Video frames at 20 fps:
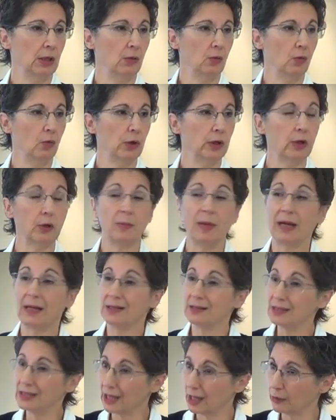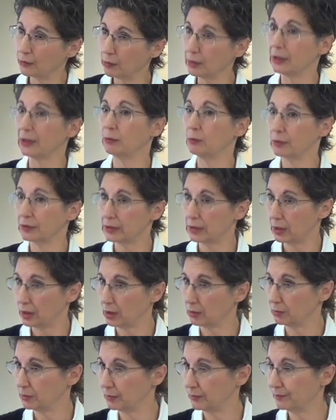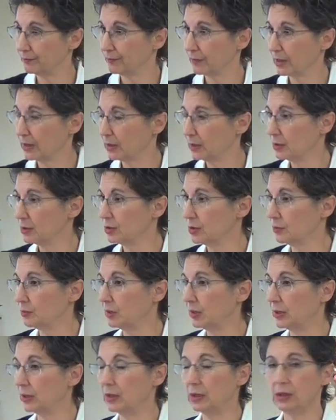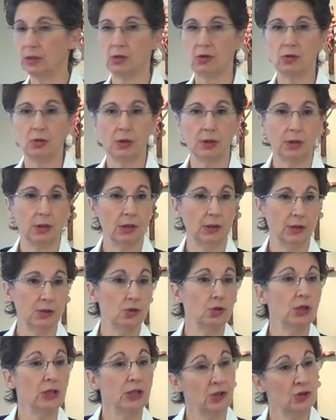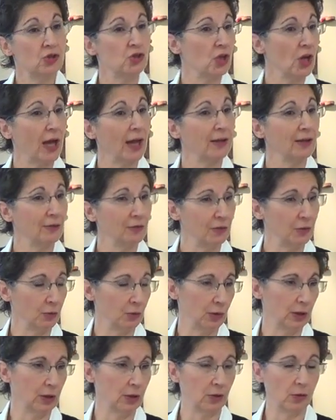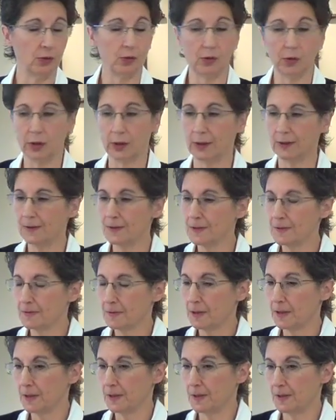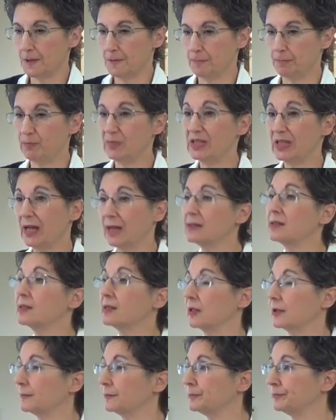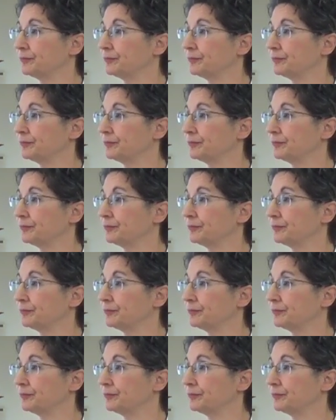where my integrity would come to be in check, if you will, or um, tested.